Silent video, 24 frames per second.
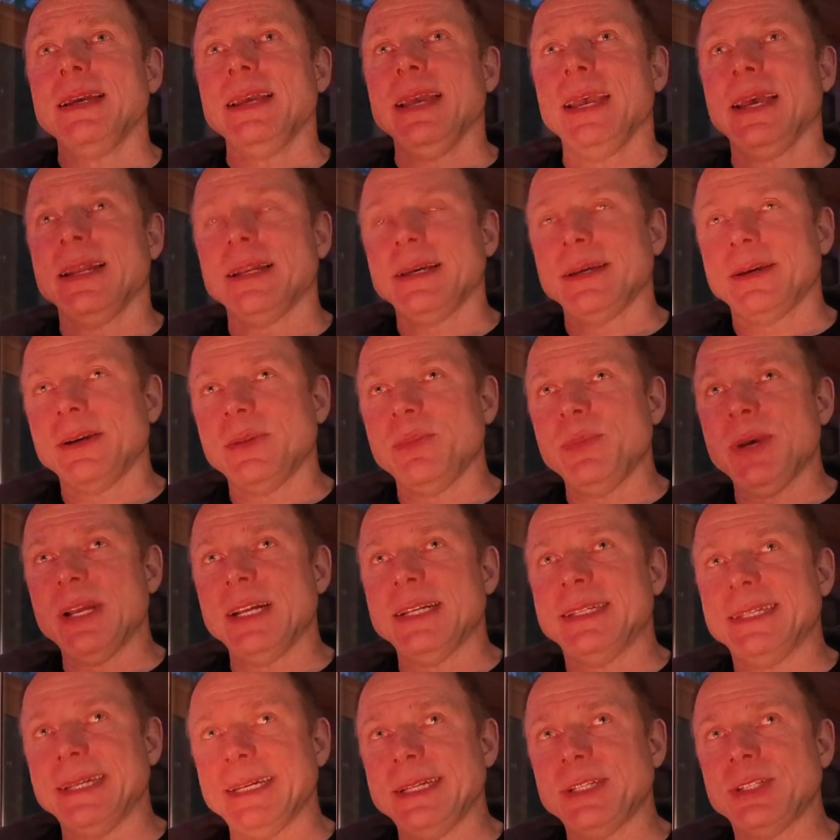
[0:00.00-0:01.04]
and a good
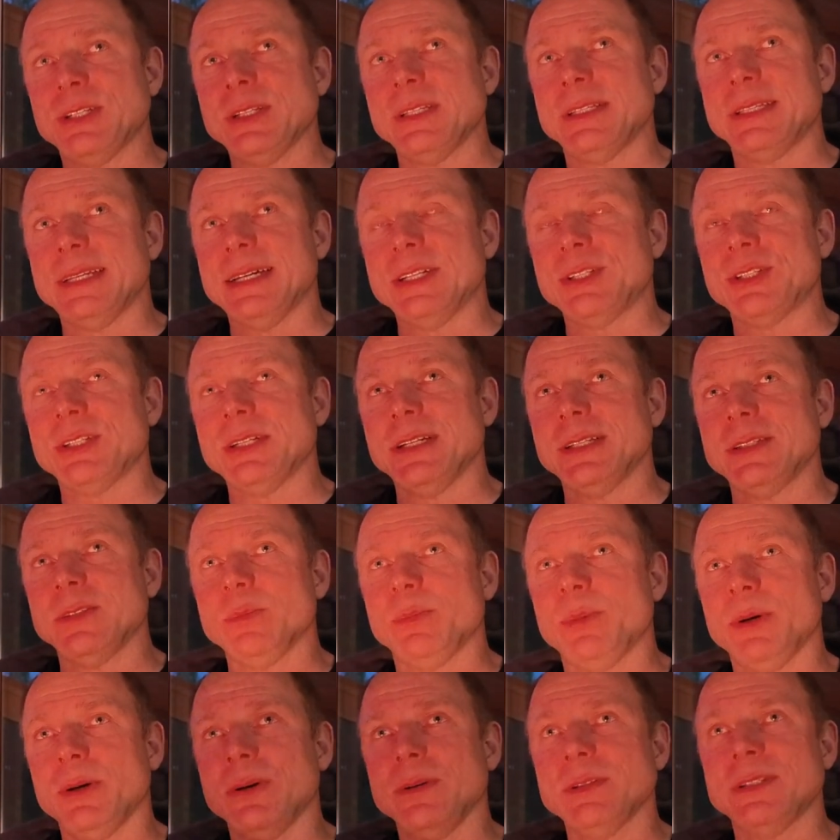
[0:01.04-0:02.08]
meditation session as
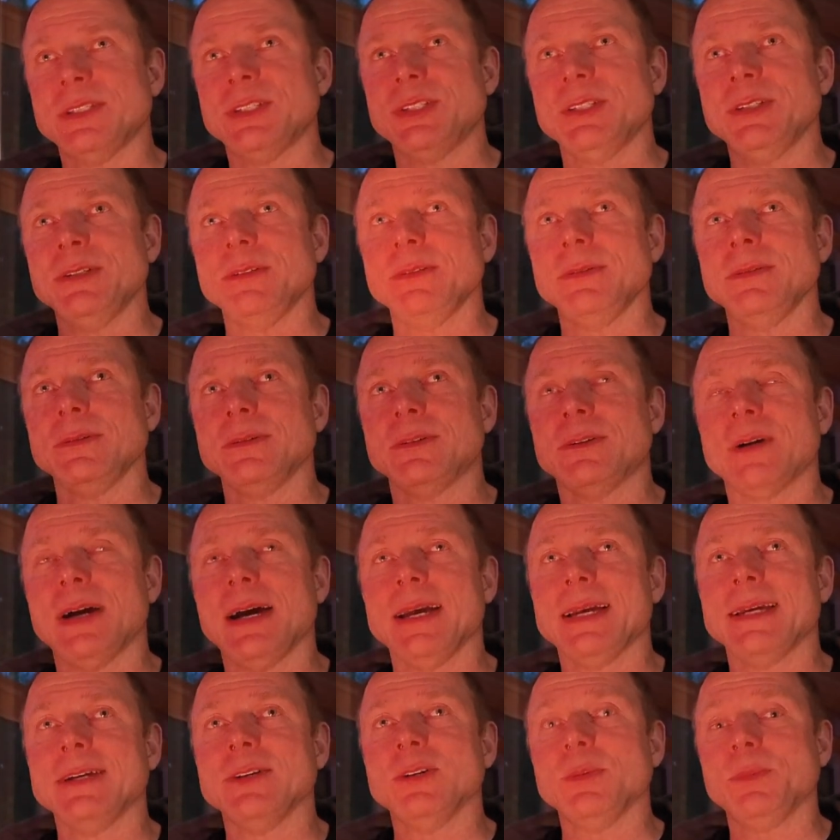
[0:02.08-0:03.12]
opposed to
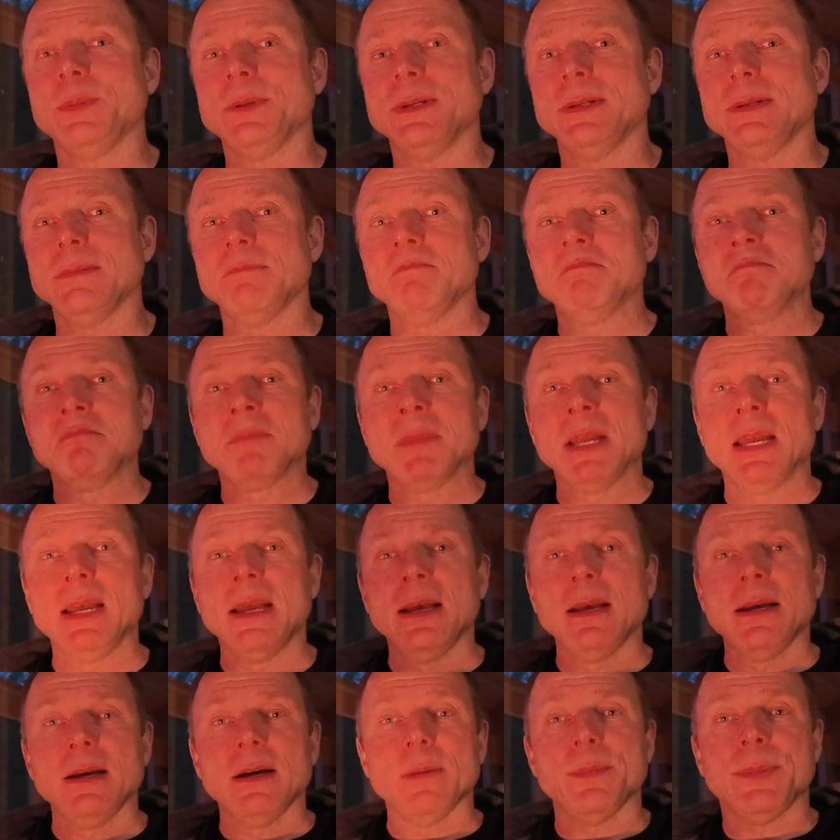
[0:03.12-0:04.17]
cracking open
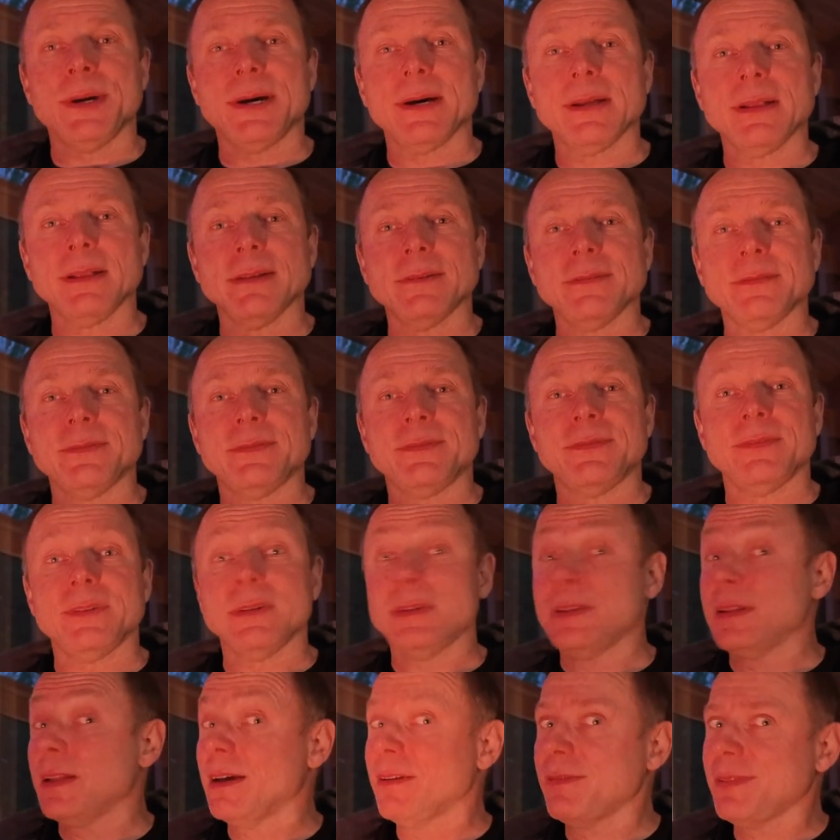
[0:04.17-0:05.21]
a bottle of
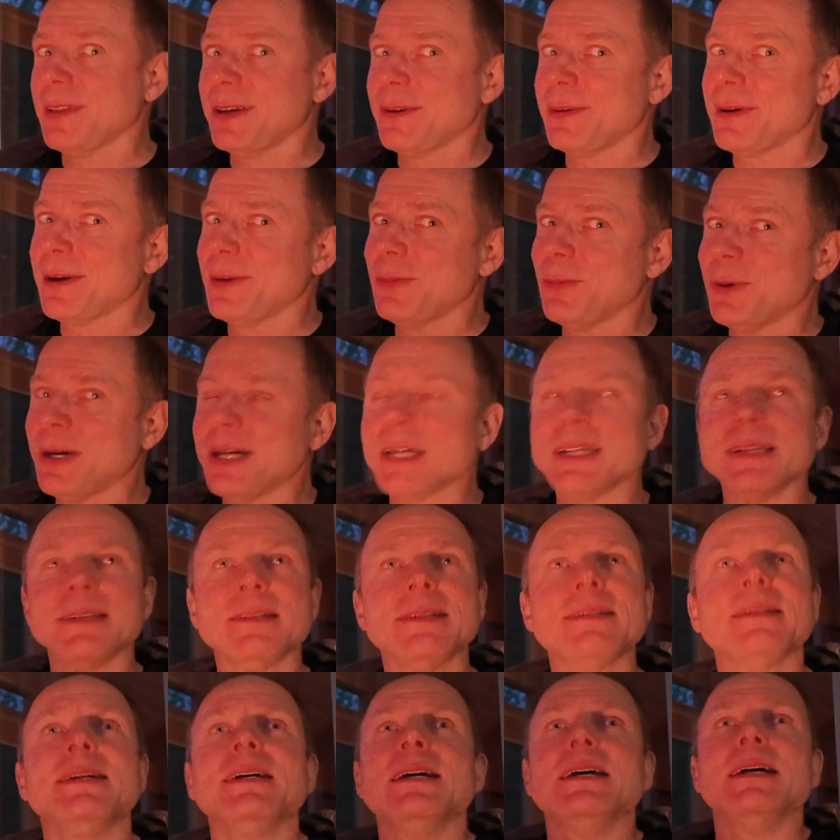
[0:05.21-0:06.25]
lovely red wine.
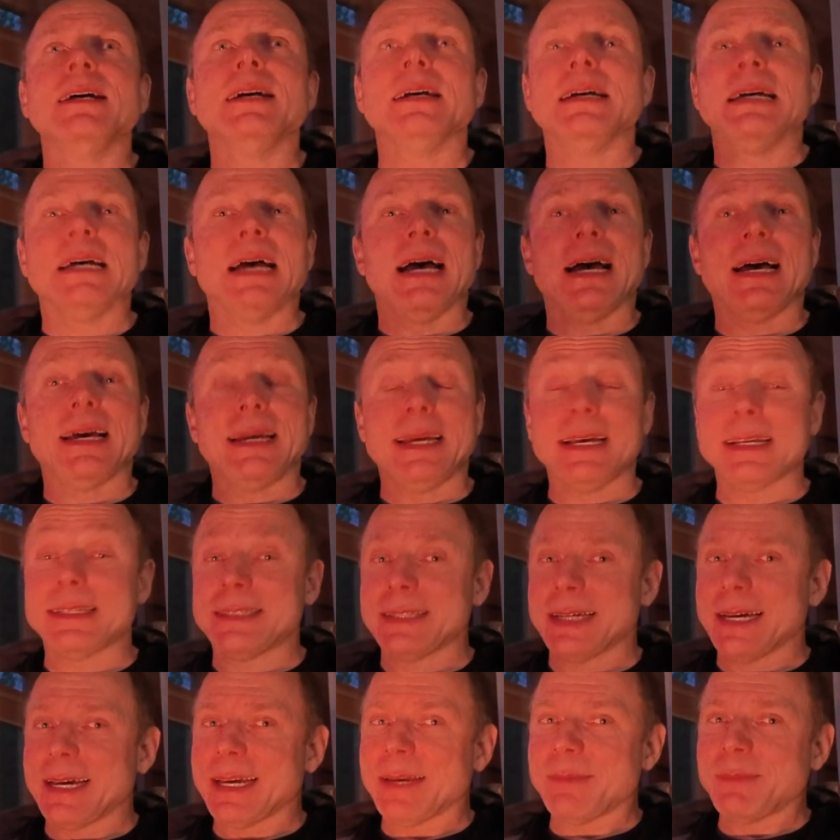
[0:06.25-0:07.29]

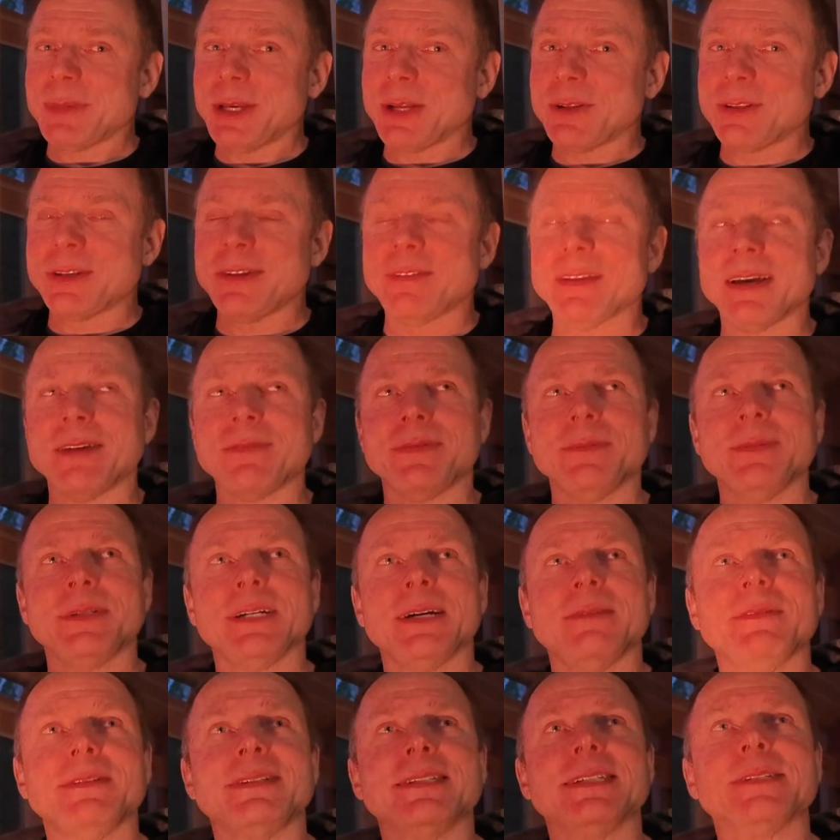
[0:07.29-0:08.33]
Yes, I am guilty of that from
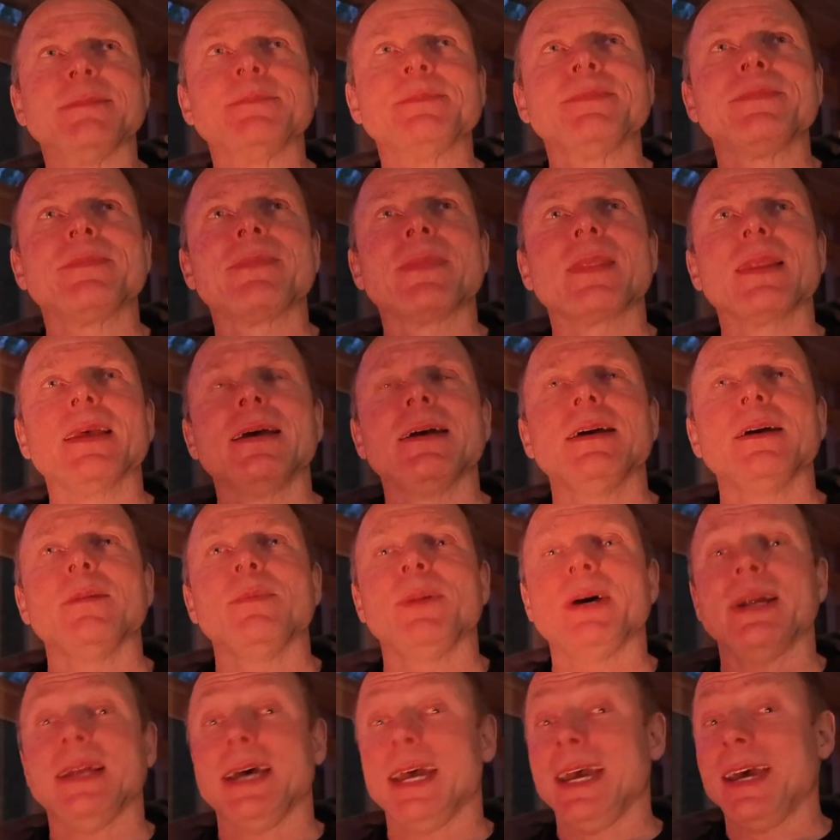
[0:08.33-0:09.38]
time to time,
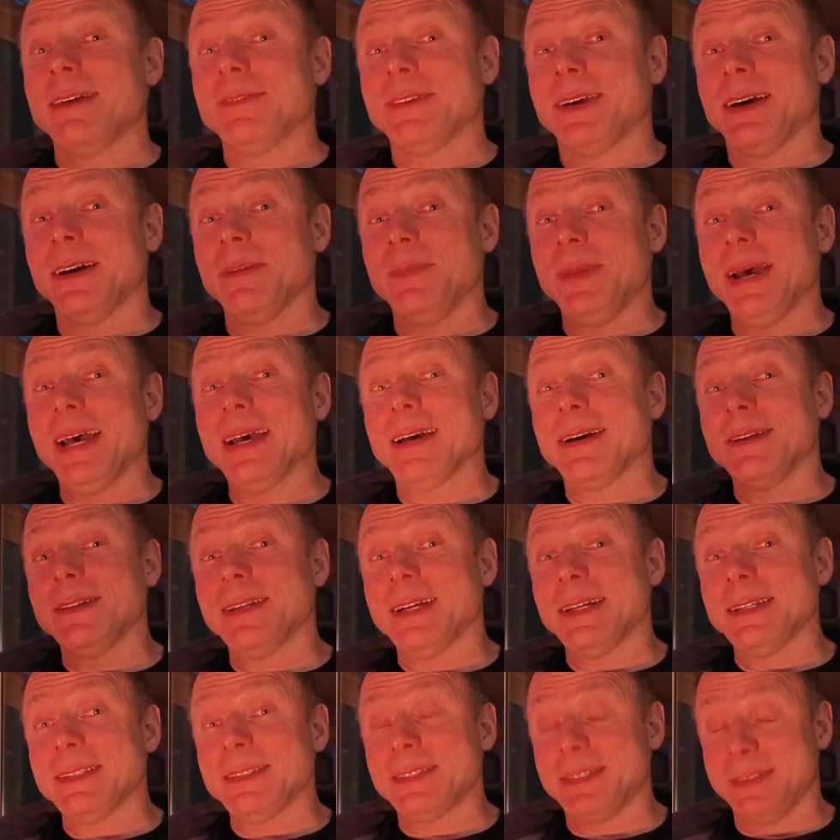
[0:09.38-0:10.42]
but I have cut back on
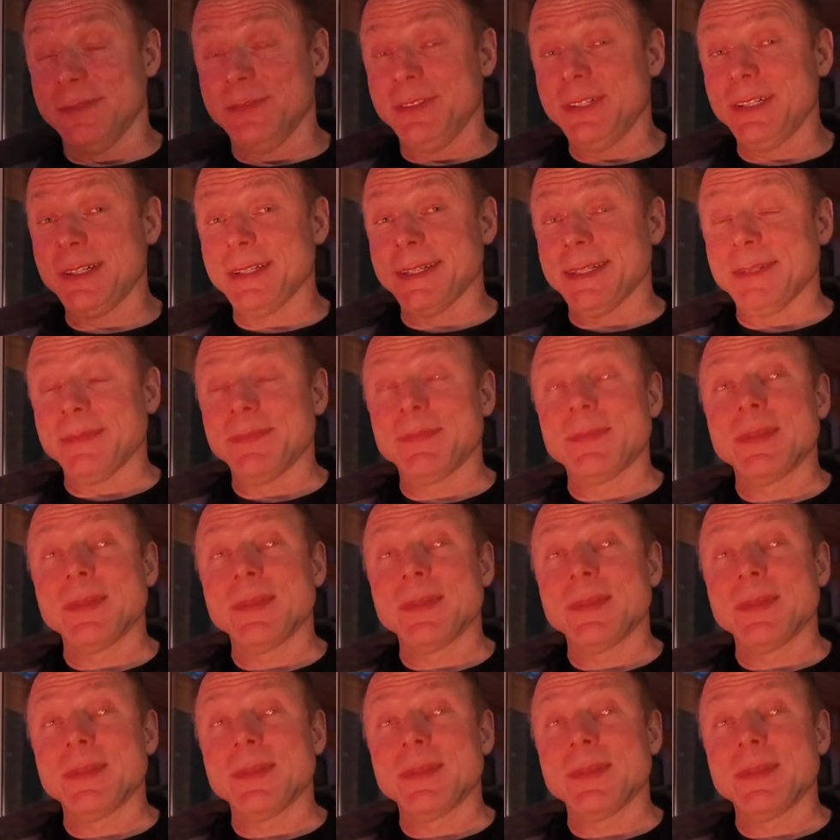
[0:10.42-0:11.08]
that severely.